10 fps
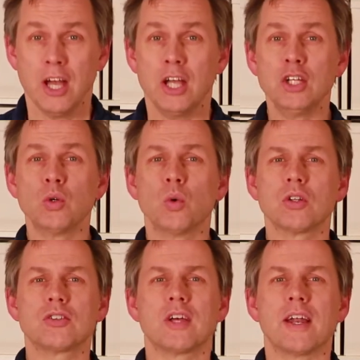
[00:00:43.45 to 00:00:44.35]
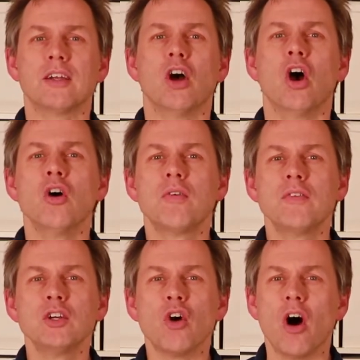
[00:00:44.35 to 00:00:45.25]
in order to get an
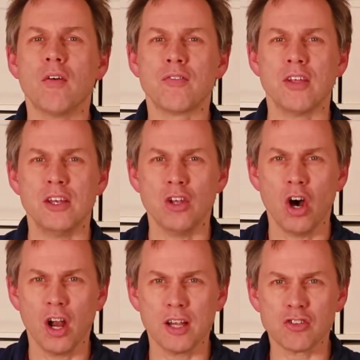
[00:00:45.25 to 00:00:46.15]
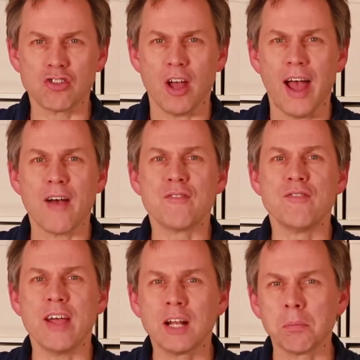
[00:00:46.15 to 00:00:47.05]
overview of the knowledge
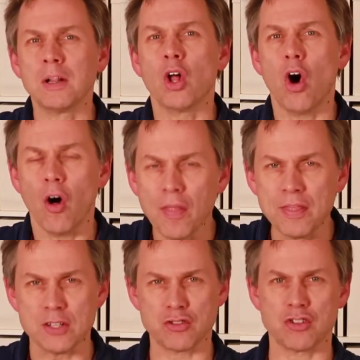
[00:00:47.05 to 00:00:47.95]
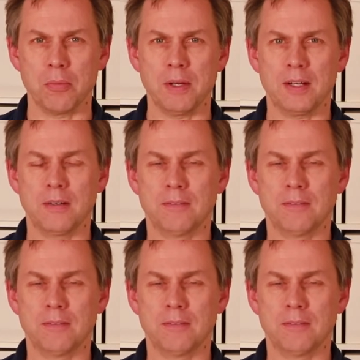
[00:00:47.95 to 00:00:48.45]
available on this topic.